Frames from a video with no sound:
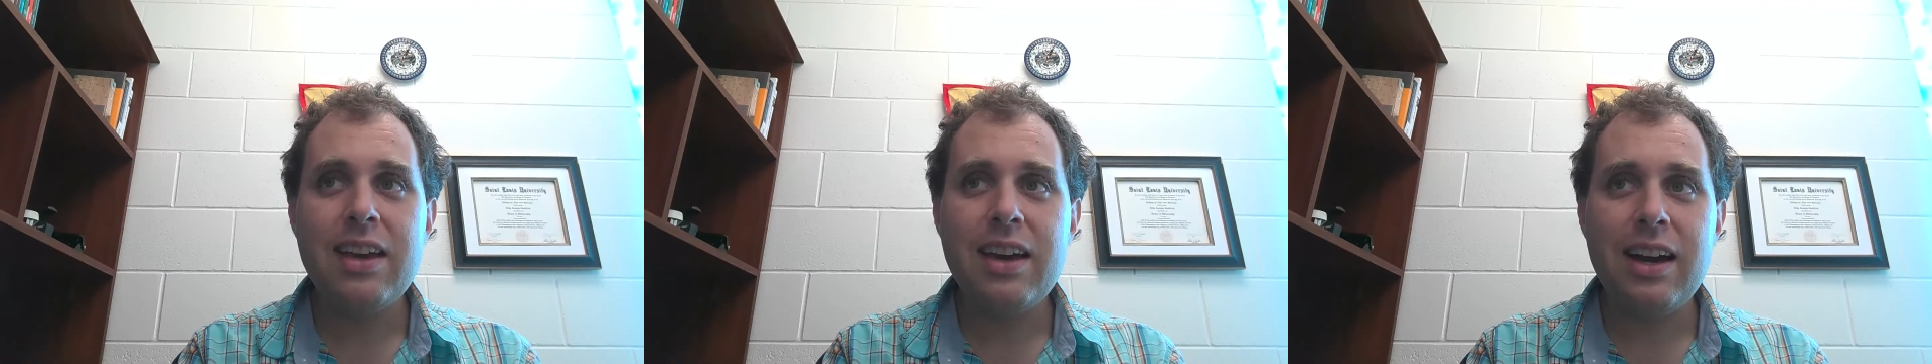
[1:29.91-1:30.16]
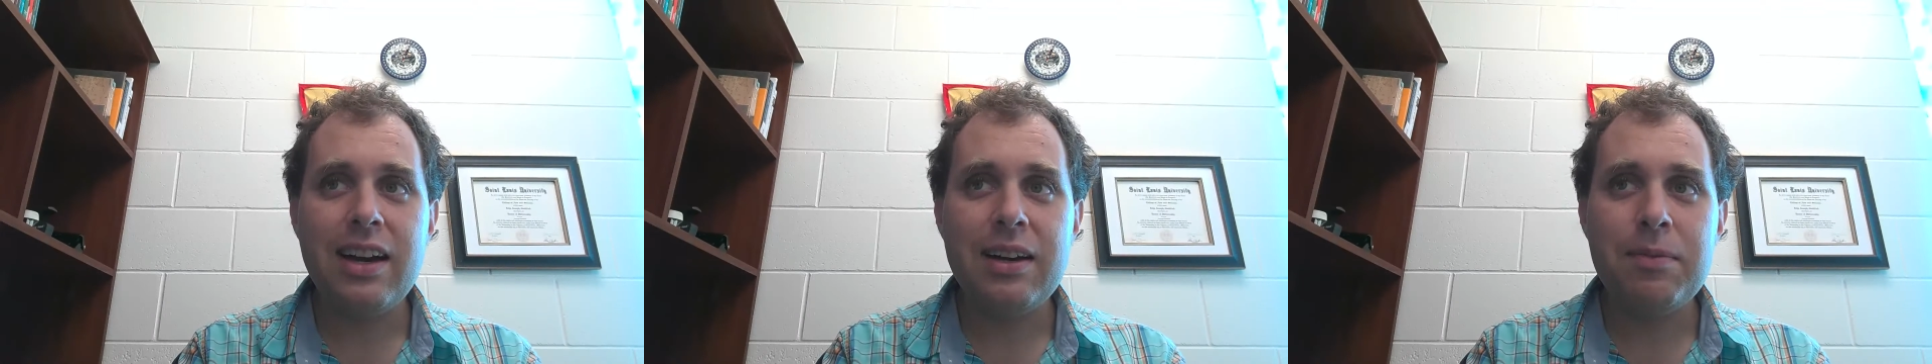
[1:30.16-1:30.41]

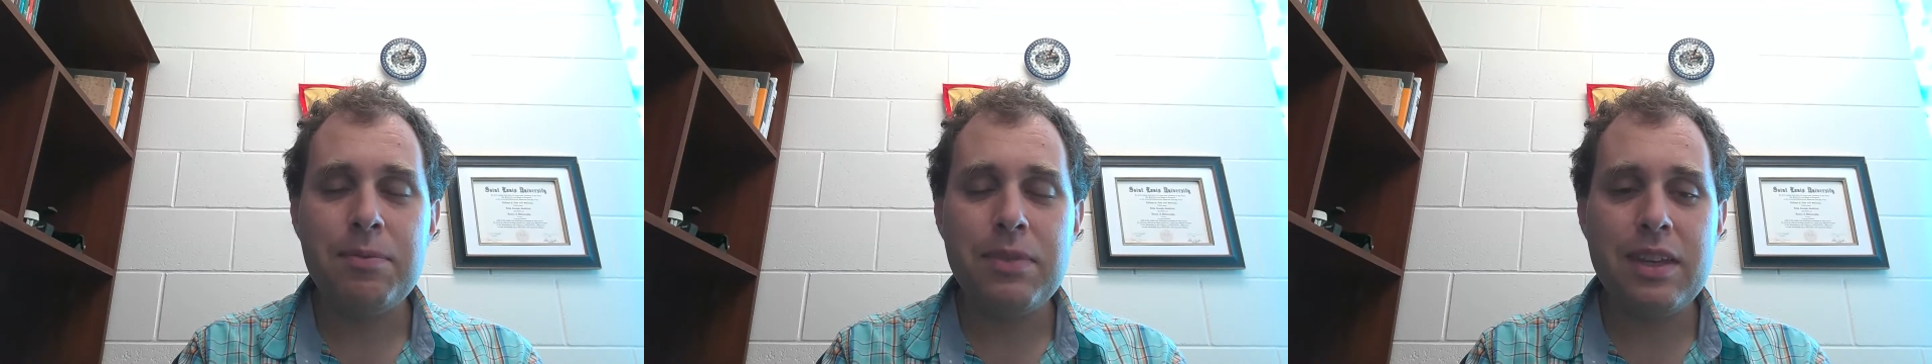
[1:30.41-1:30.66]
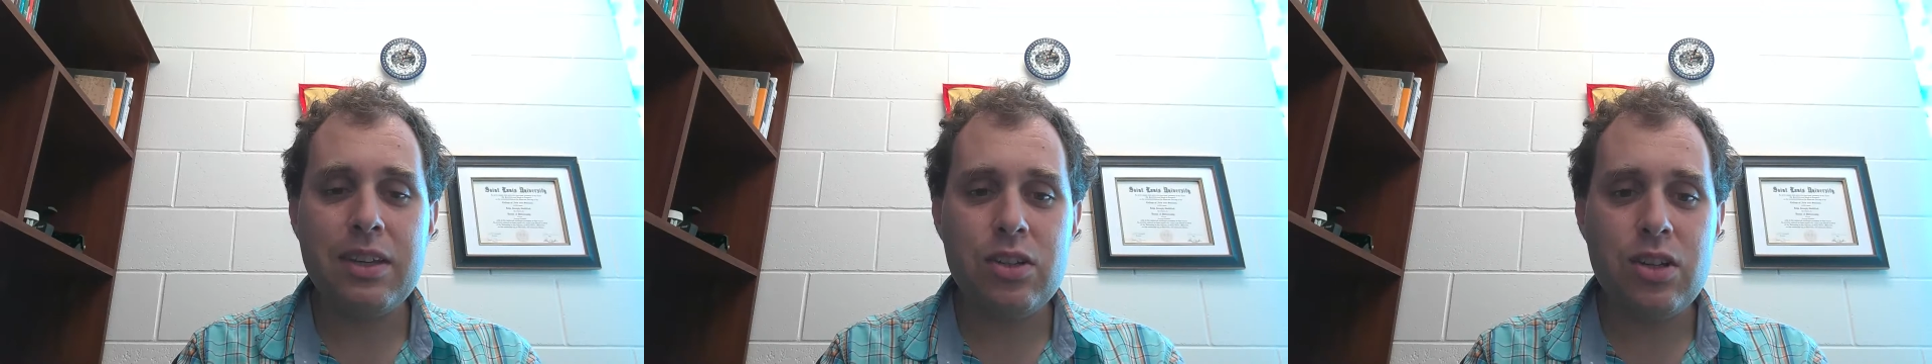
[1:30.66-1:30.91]

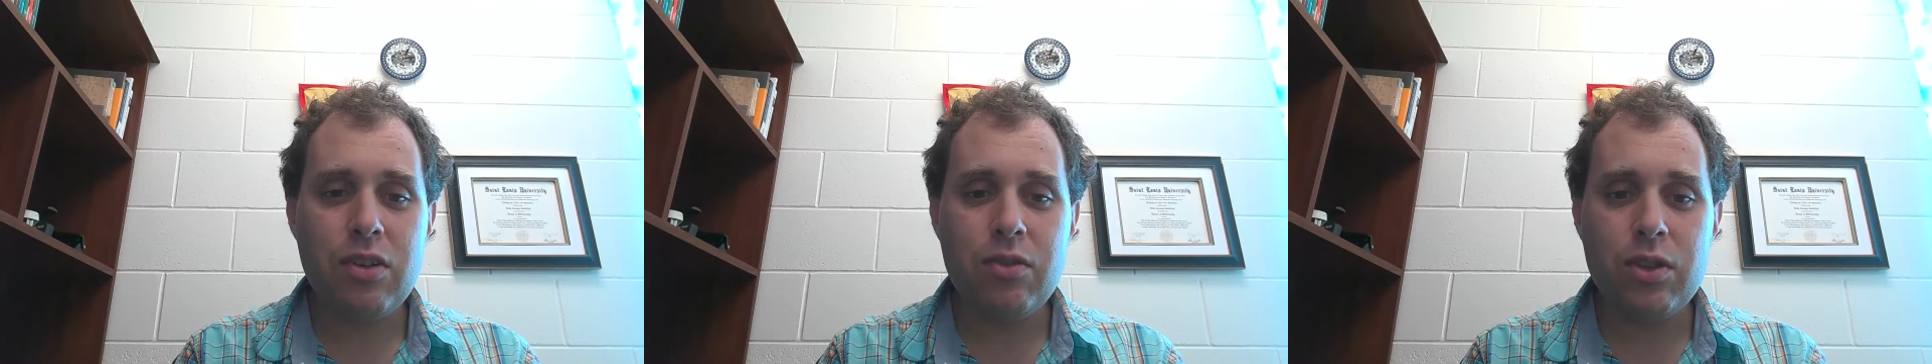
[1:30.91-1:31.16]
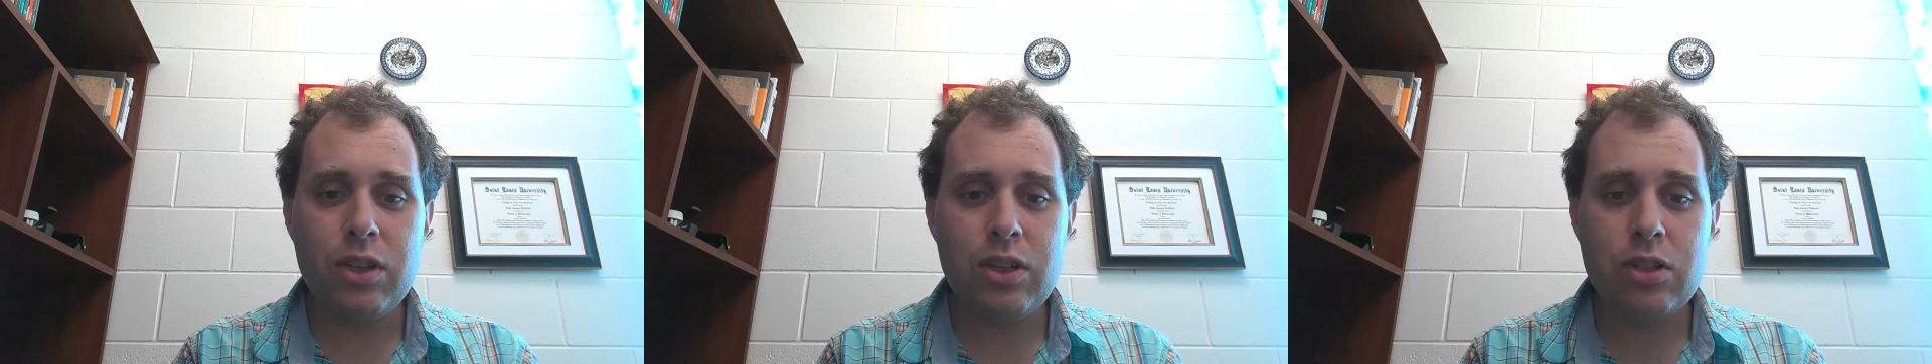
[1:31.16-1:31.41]
and
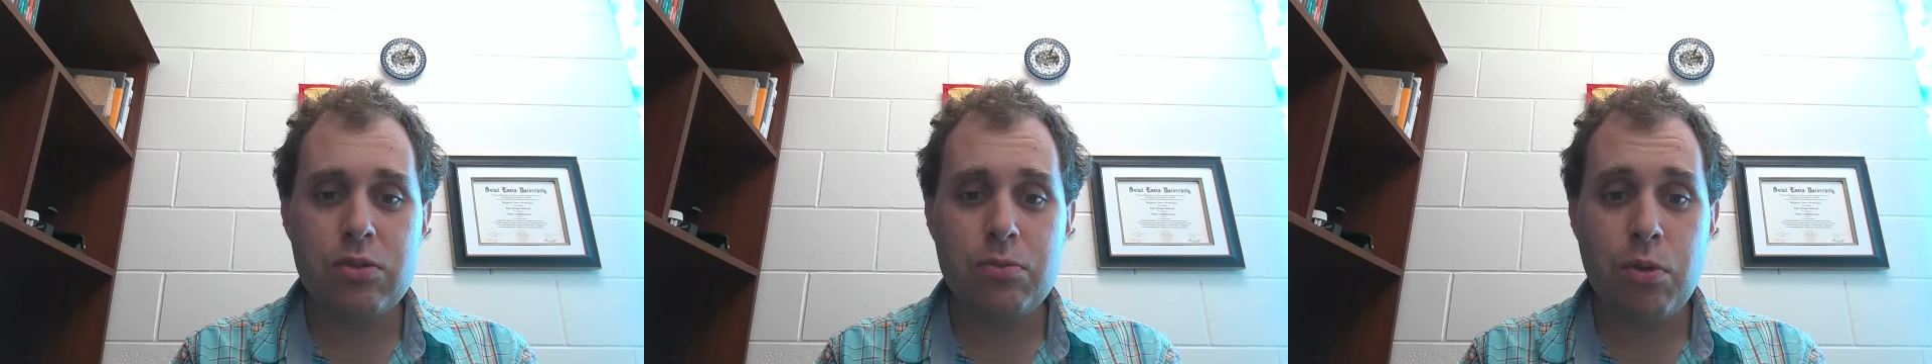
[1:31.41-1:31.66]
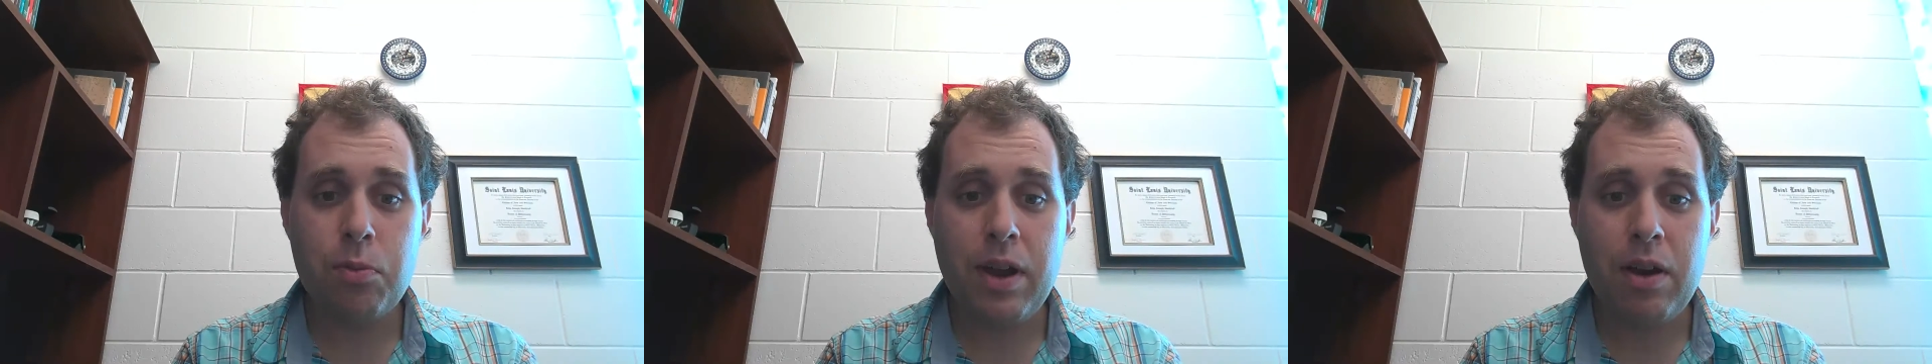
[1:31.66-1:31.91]
generally just
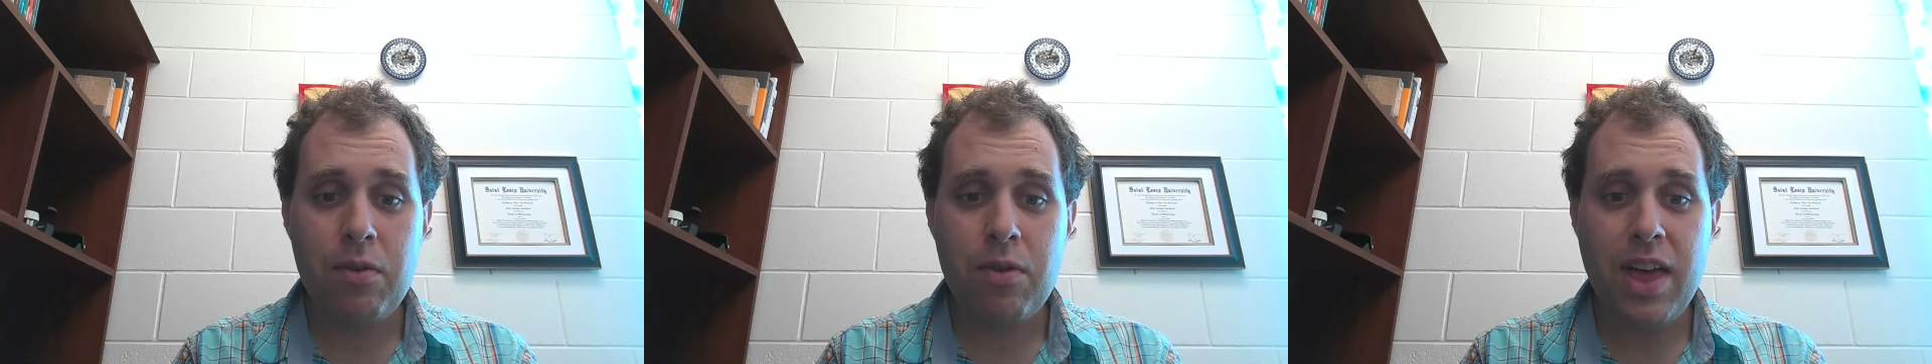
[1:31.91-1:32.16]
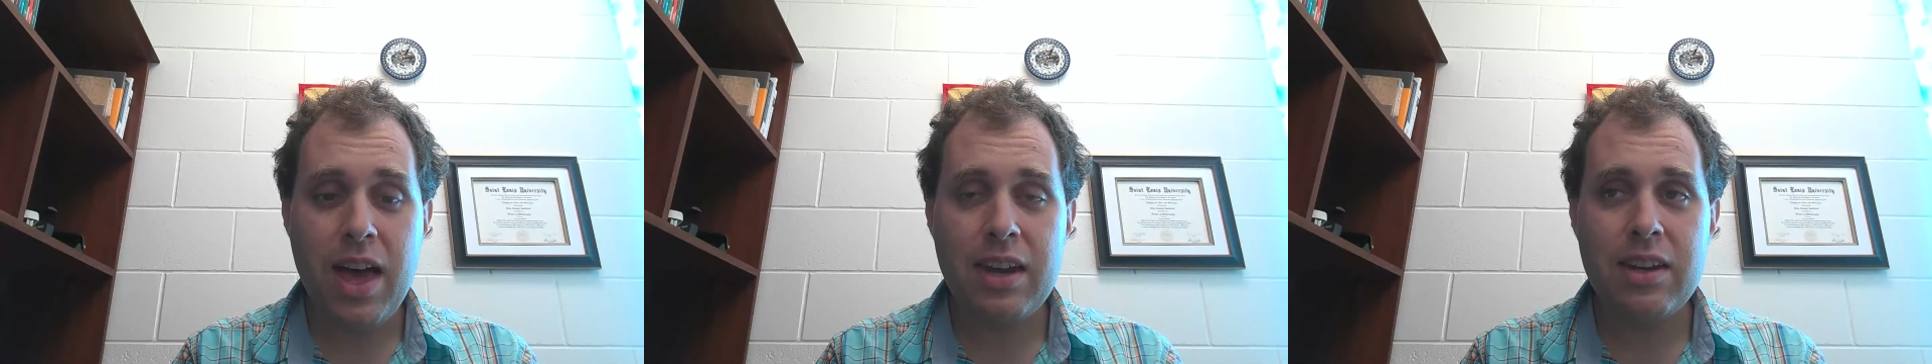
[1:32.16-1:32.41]
prepare for
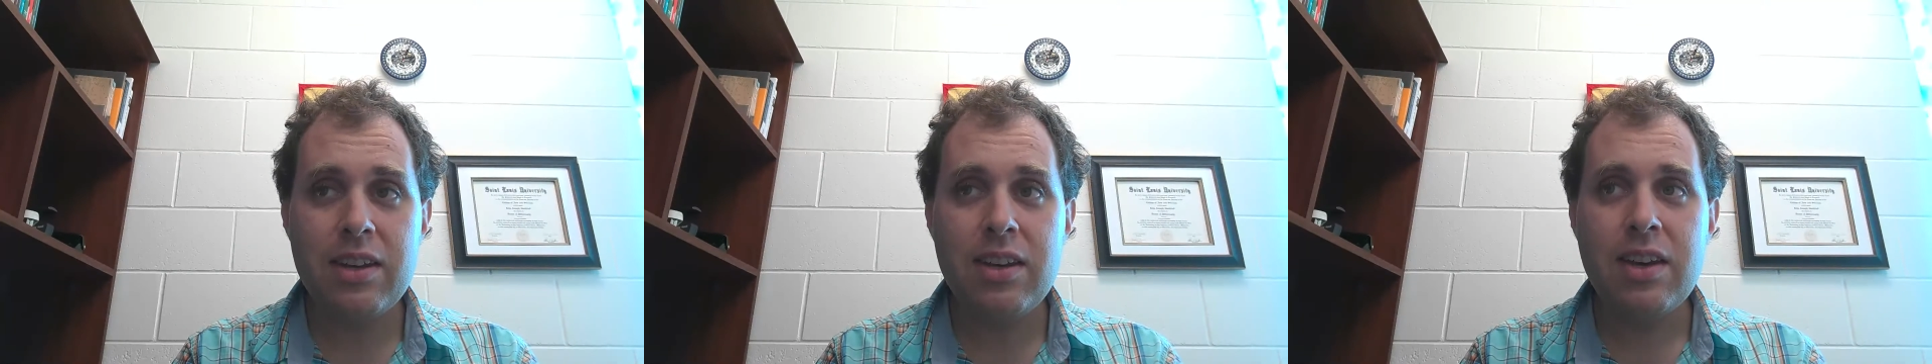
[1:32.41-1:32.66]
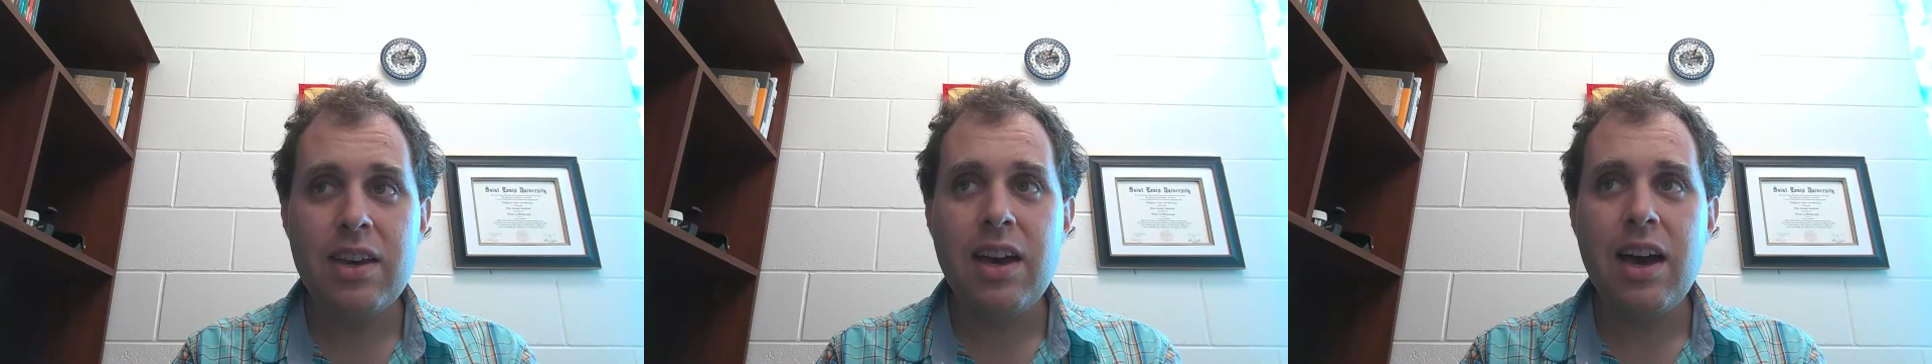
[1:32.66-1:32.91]

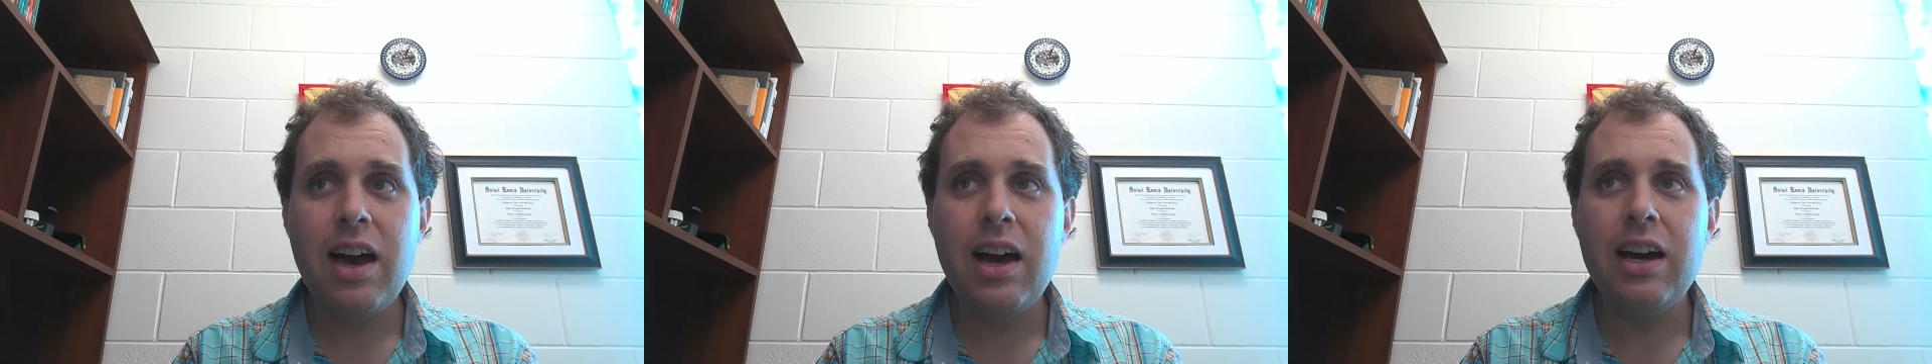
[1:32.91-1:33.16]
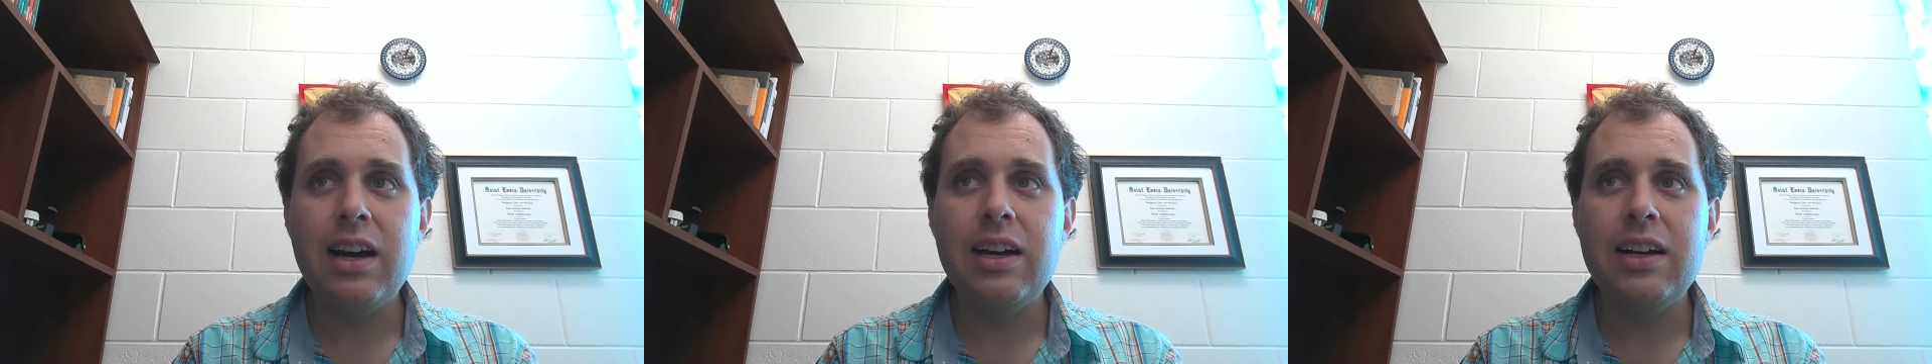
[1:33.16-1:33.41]

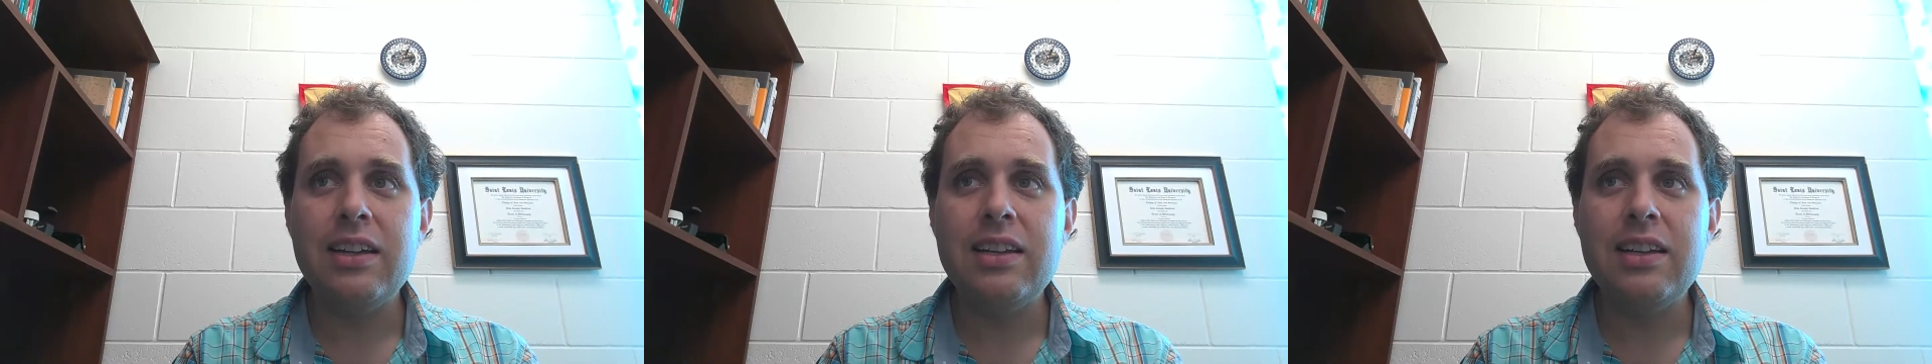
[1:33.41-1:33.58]
that.